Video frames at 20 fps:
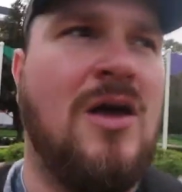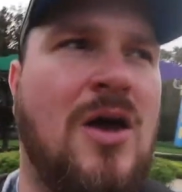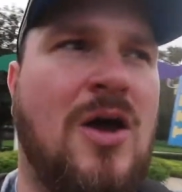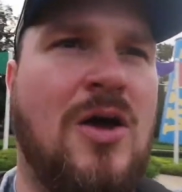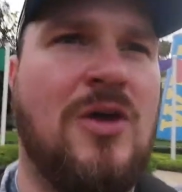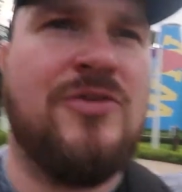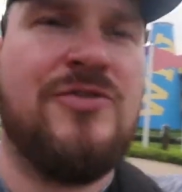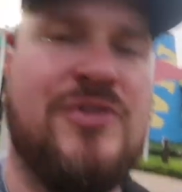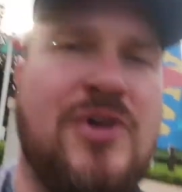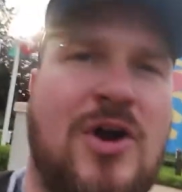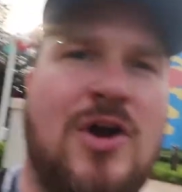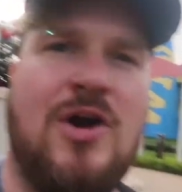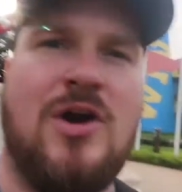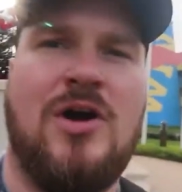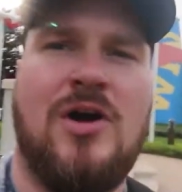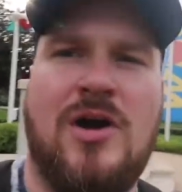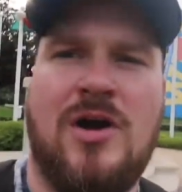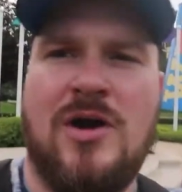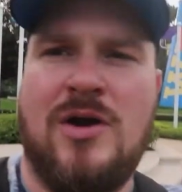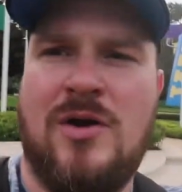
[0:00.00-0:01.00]

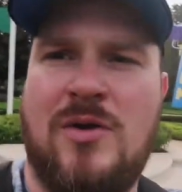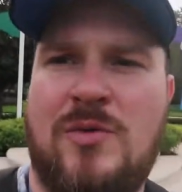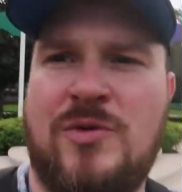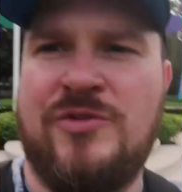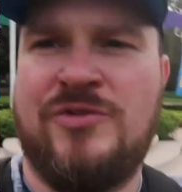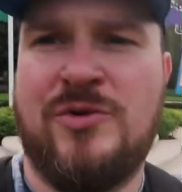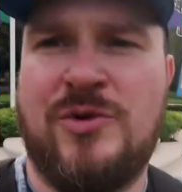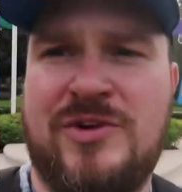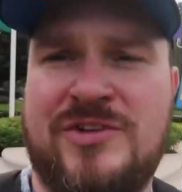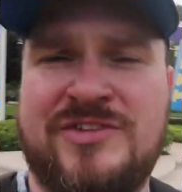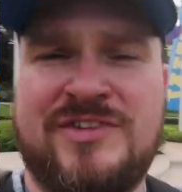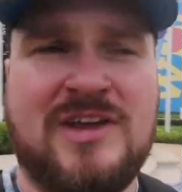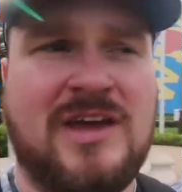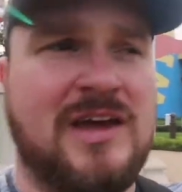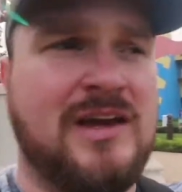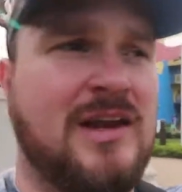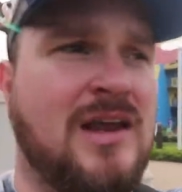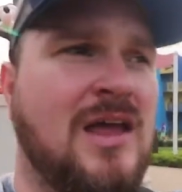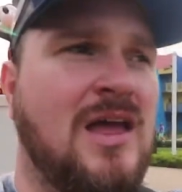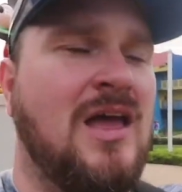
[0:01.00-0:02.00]
All-Star Resort
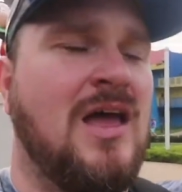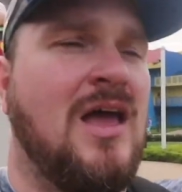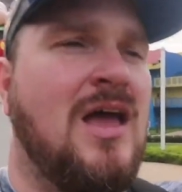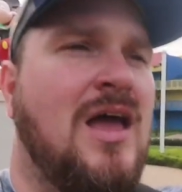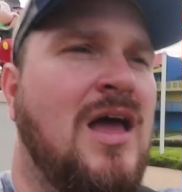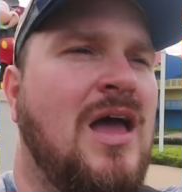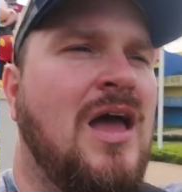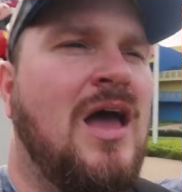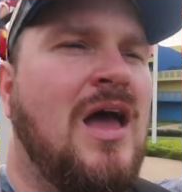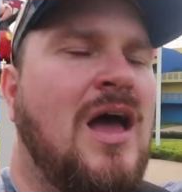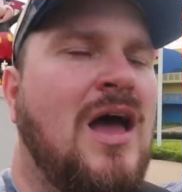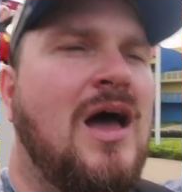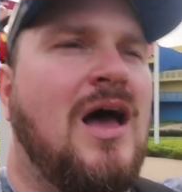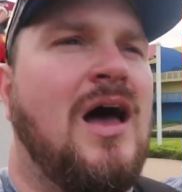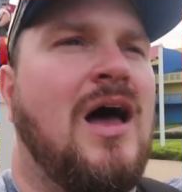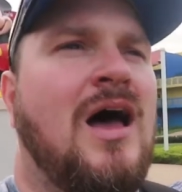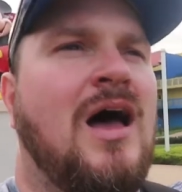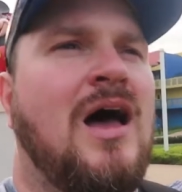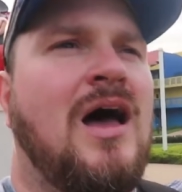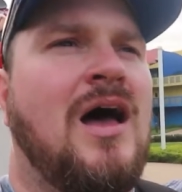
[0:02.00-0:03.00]
sign.
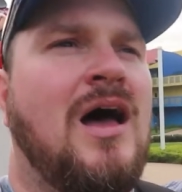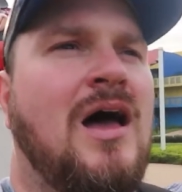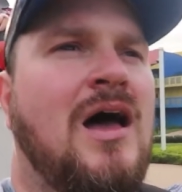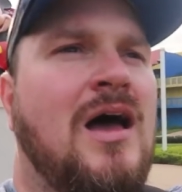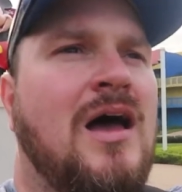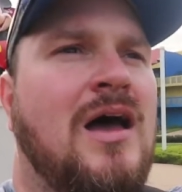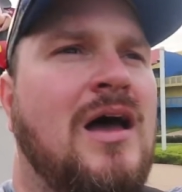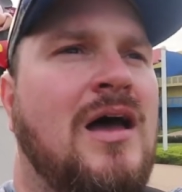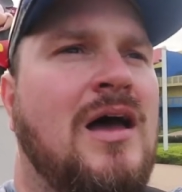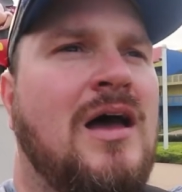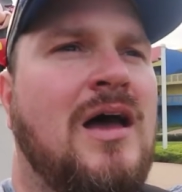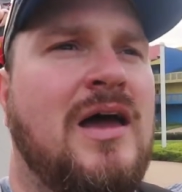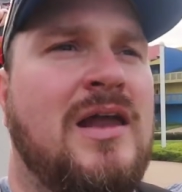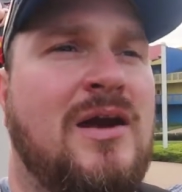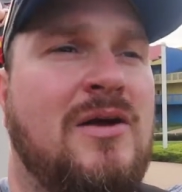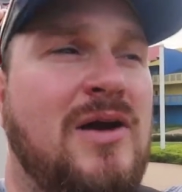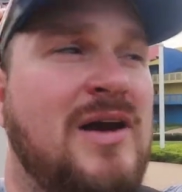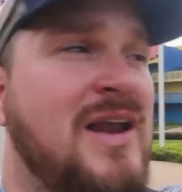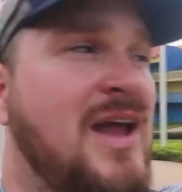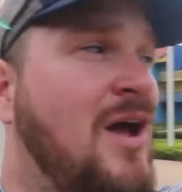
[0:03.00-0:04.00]

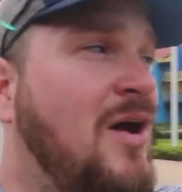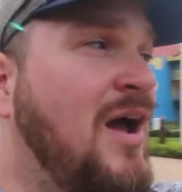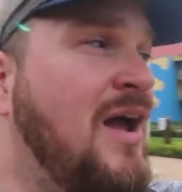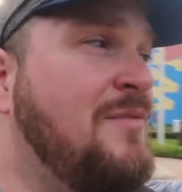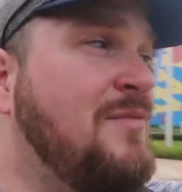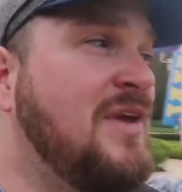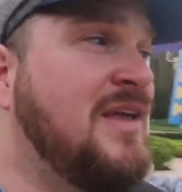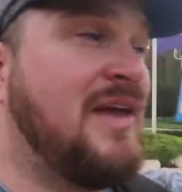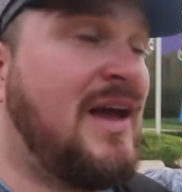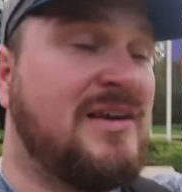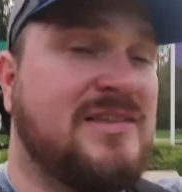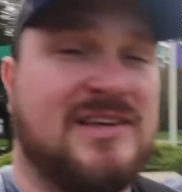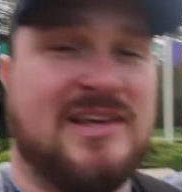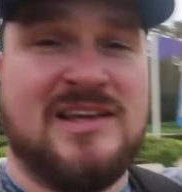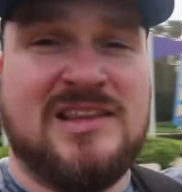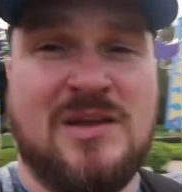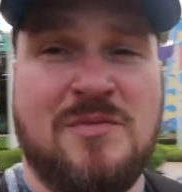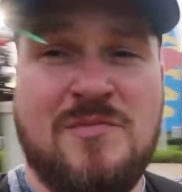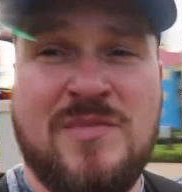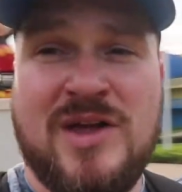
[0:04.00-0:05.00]
And right now I'm actually
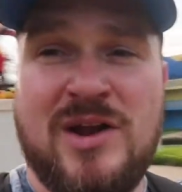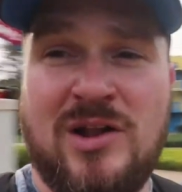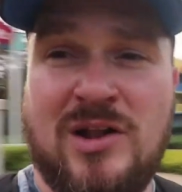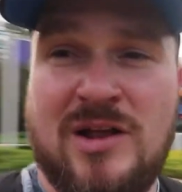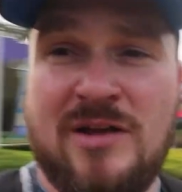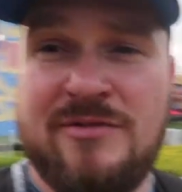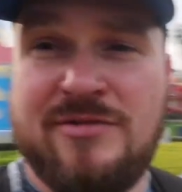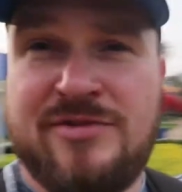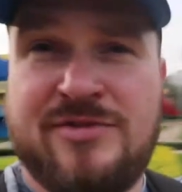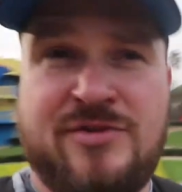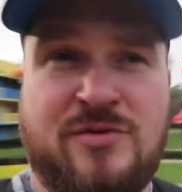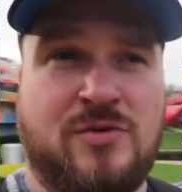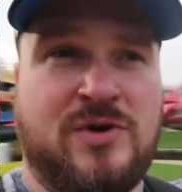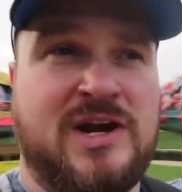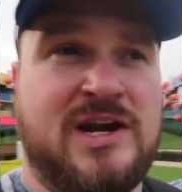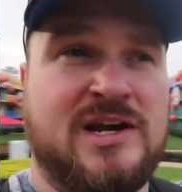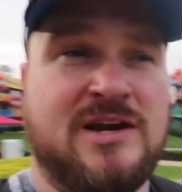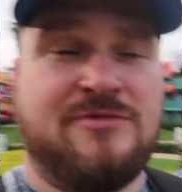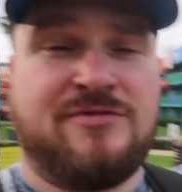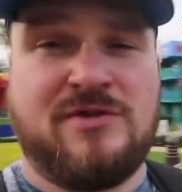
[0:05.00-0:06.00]
in the middle of
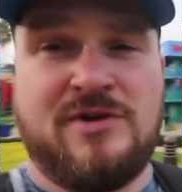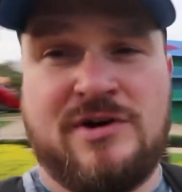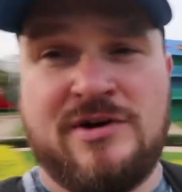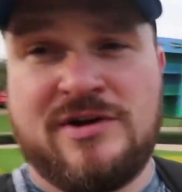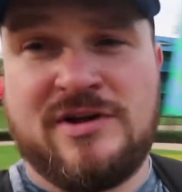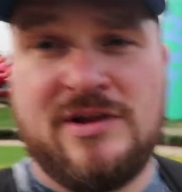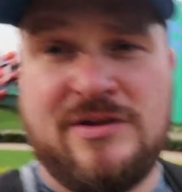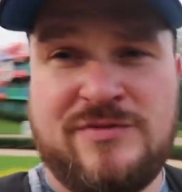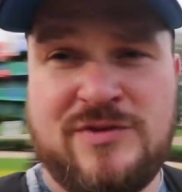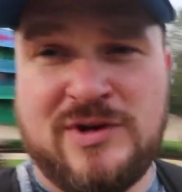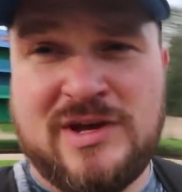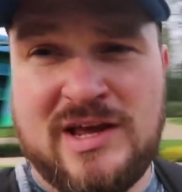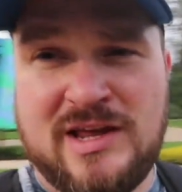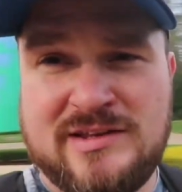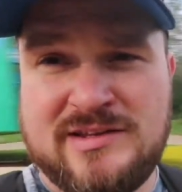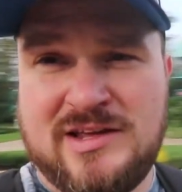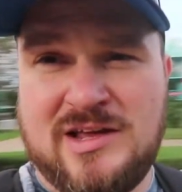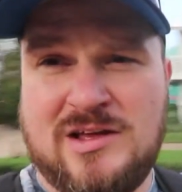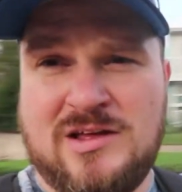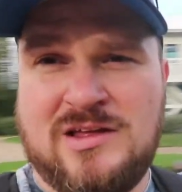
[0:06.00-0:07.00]
3 different, if you
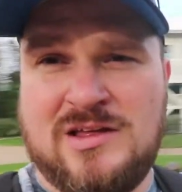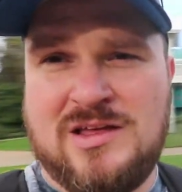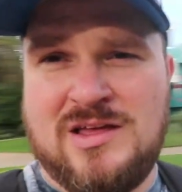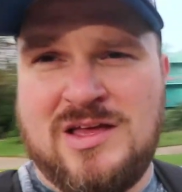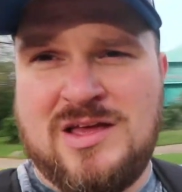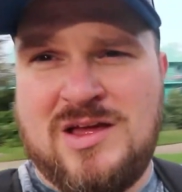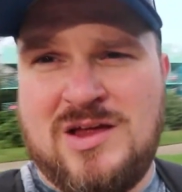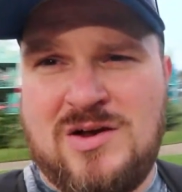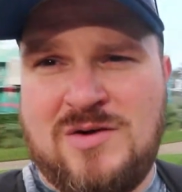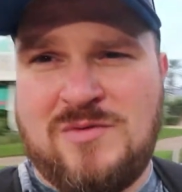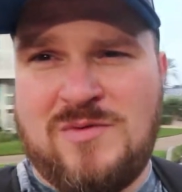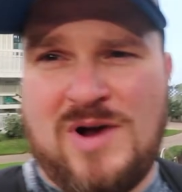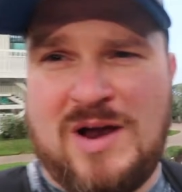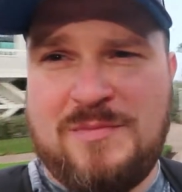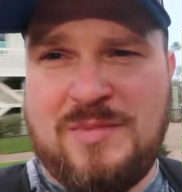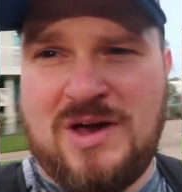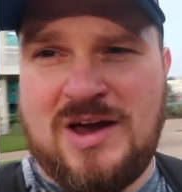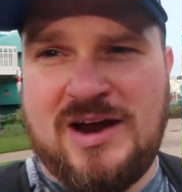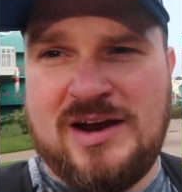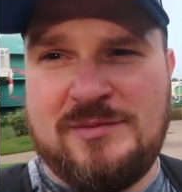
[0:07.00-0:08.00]
can't tell.
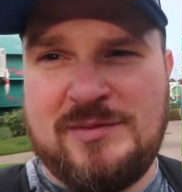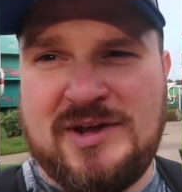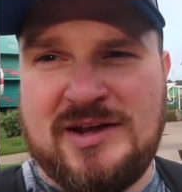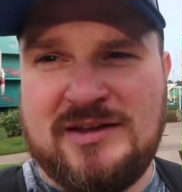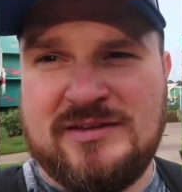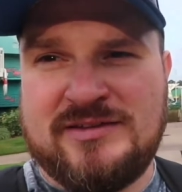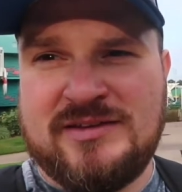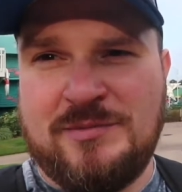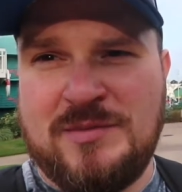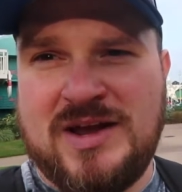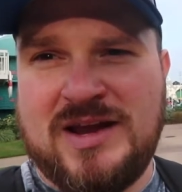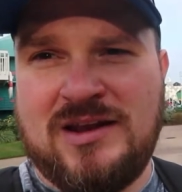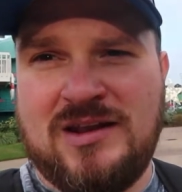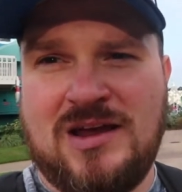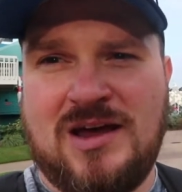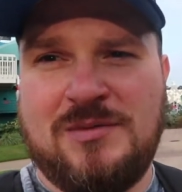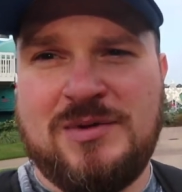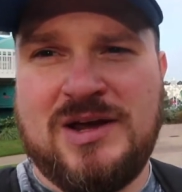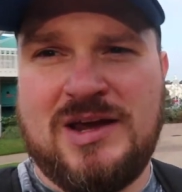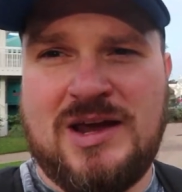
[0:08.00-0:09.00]
Right behind me is the main
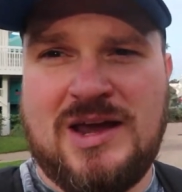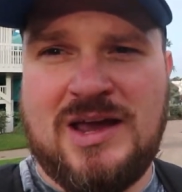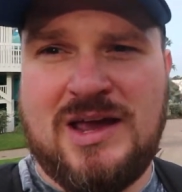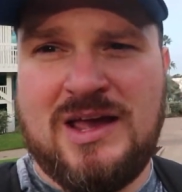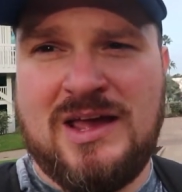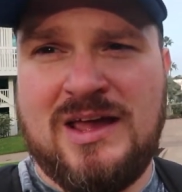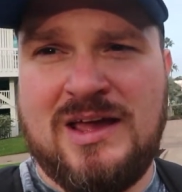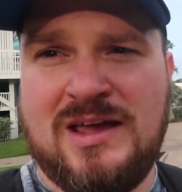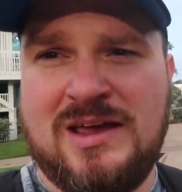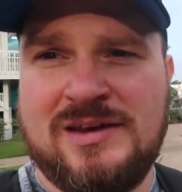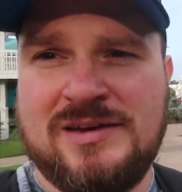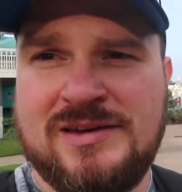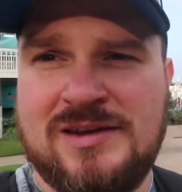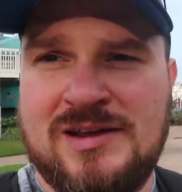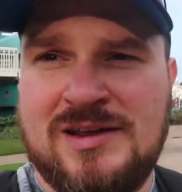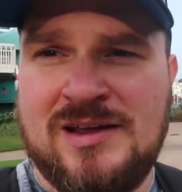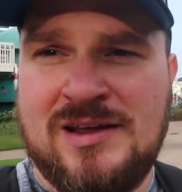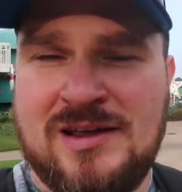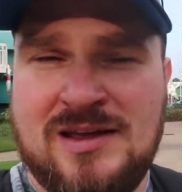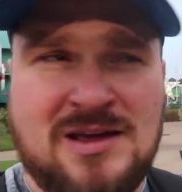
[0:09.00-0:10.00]
lobby and
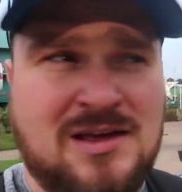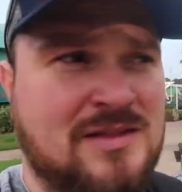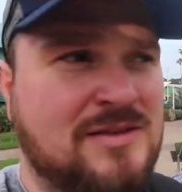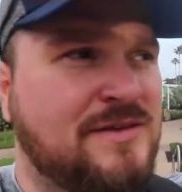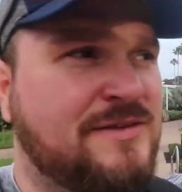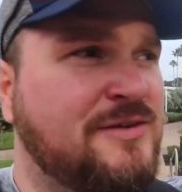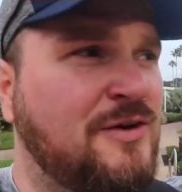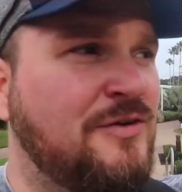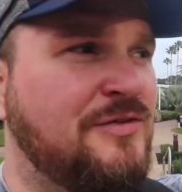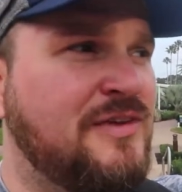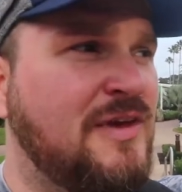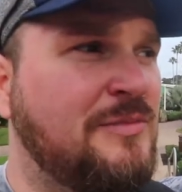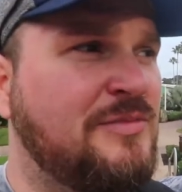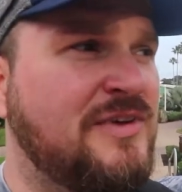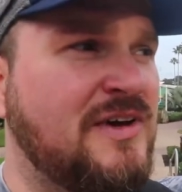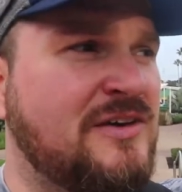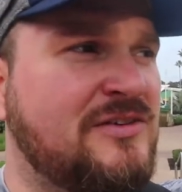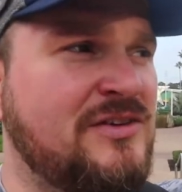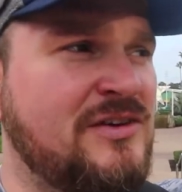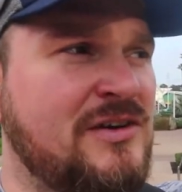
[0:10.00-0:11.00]
the Surf's Up
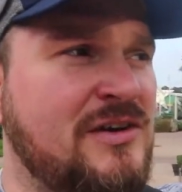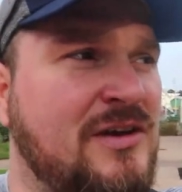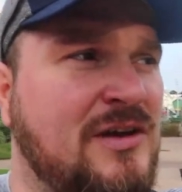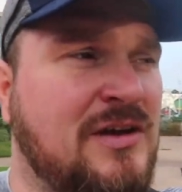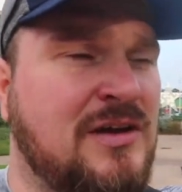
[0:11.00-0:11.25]
section.